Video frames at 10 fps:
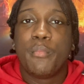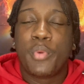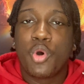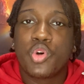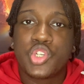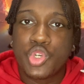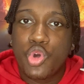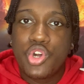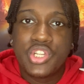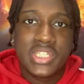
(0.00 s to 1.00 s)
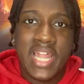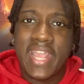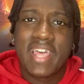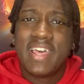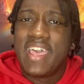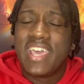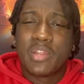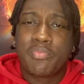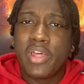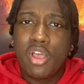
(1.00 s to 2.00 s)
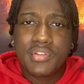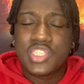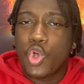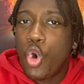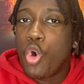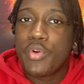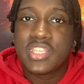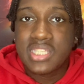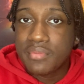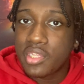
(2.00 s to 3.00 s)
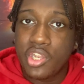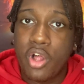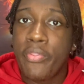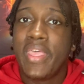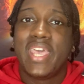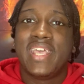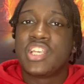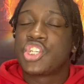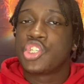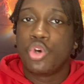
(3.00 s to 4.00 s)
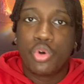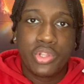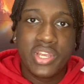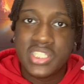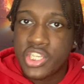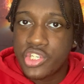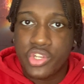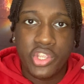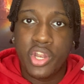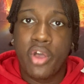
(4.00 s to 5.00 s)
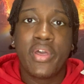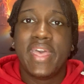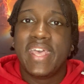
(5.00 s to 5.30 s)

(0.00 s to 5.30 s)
Paul George, like, in the playoffs is always something, you know. His shoulder is injured, you know.